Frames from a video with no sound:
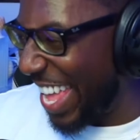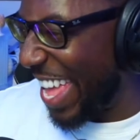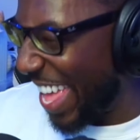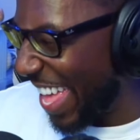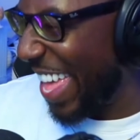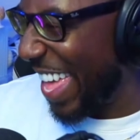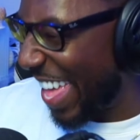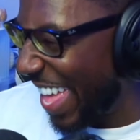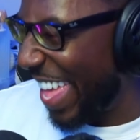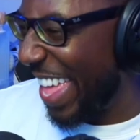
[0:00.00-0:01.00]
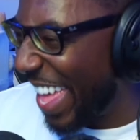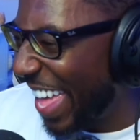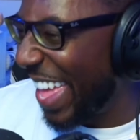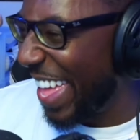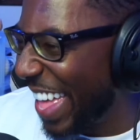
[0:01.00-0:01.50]
All of my lyrics be
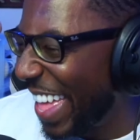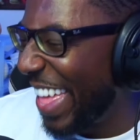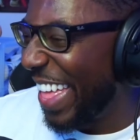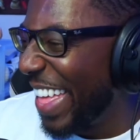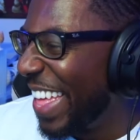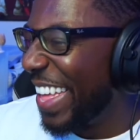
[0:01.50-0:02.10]
coming right off of the brain.